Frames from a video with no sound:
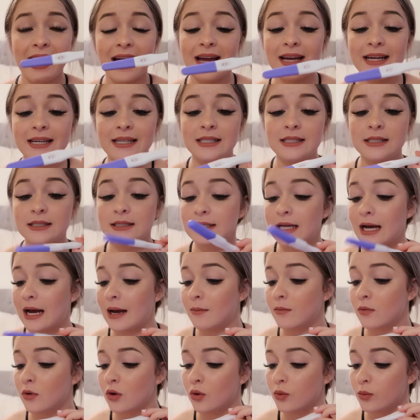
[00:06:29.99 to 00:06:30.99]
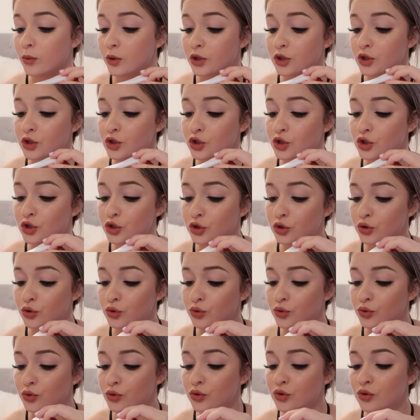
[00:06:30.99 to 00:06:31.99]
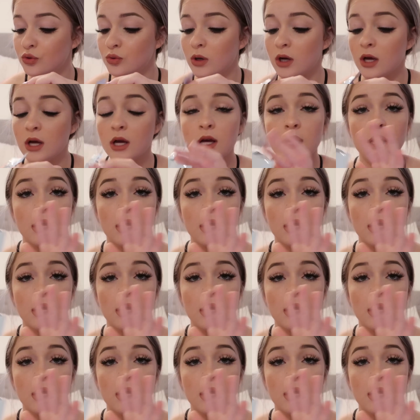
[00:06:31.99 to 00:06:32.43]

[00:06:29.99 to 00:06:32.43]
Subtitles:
and I'm going to